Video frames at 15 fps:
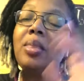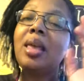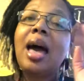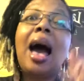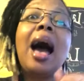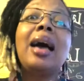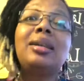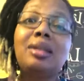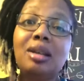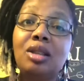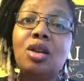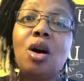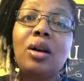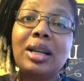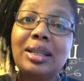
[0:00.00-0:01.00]
Isaac
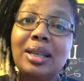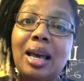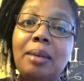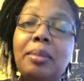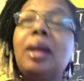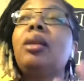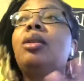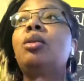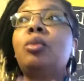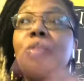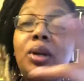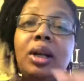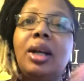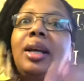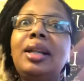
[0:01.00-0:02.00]
thought the same thing. Look, we
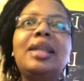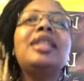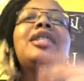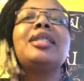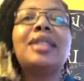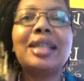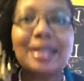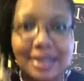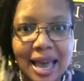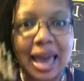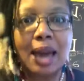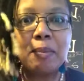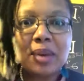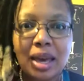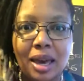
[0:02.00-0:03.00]
get this is the
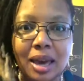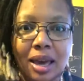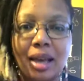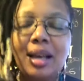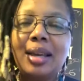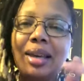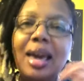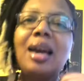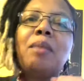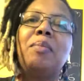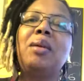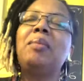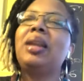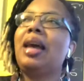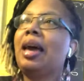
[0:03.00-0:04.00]
same king, King
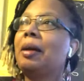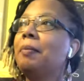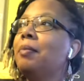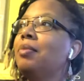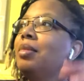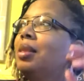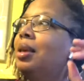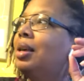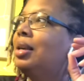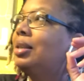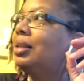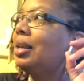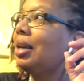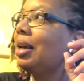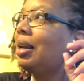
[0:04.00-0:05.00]
Abimelech. He
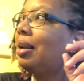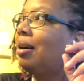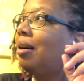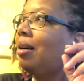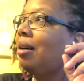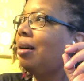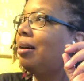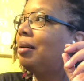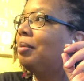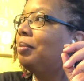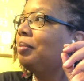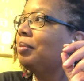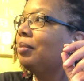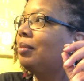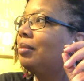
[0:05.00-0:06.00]
said, um,
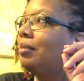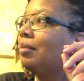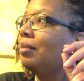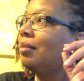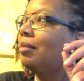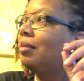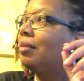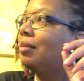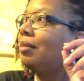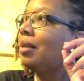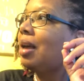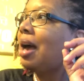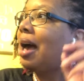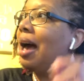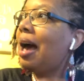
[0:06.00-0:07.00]

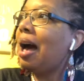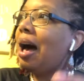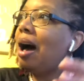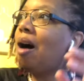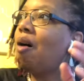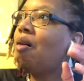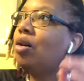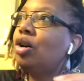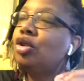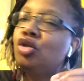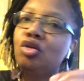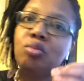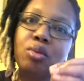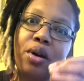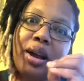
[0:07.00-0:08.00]
how could you
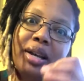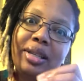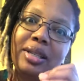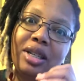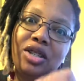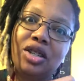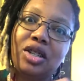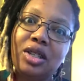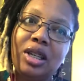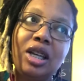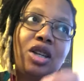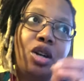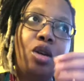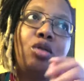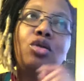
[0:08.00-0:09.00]
bring such a sin?
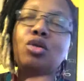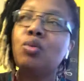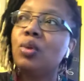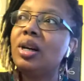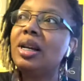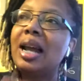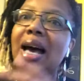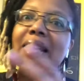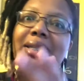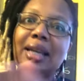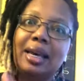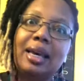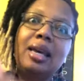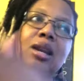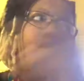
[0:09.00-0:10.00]
Don't you realize that
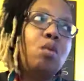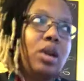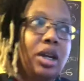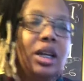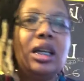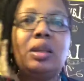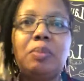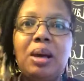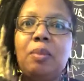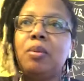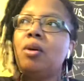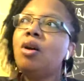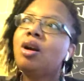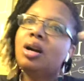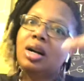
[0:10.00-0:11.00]
any one of these people
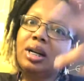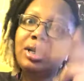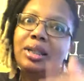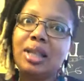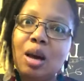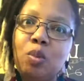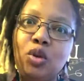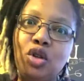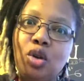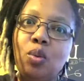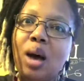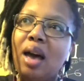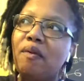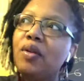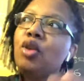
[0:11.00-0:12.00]
could have slept with your
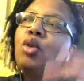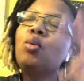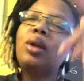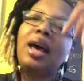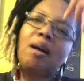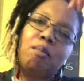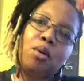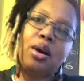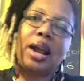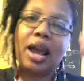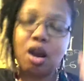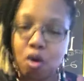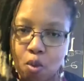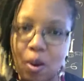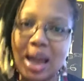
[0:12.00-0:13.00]
wife and you would have brought a
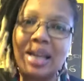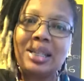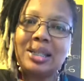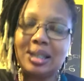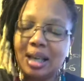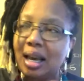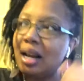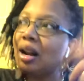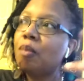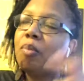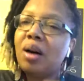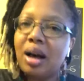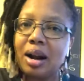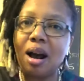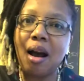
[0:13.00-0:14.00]
great sin
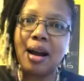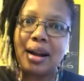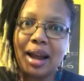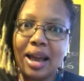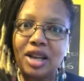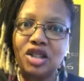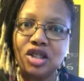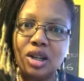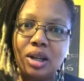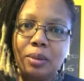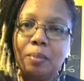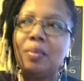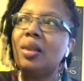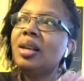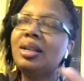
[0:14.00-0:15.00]
upon our nation?
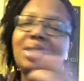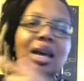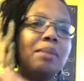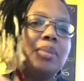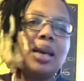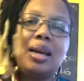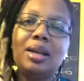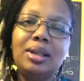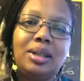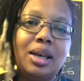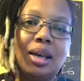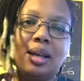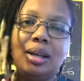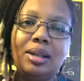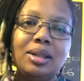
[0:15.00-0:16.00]
Same thing he
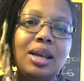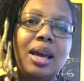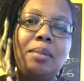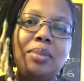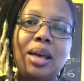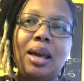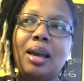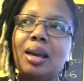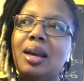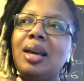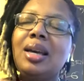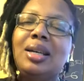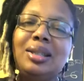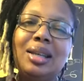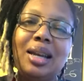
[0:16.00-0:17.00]
said. Same thing
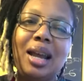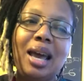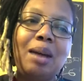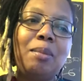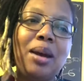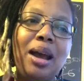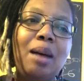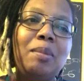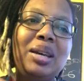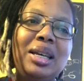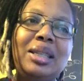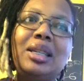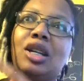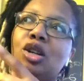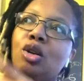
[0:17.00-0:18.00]
he said to Abraham. But he
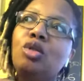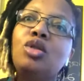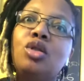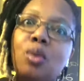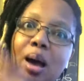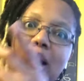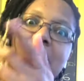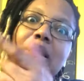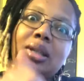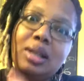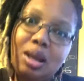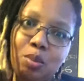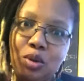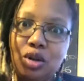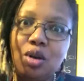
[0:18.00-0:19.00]
said, Don't you know I could have
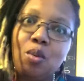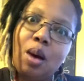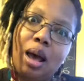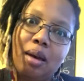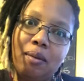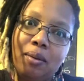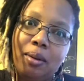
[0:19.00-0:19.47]
slept with your wife?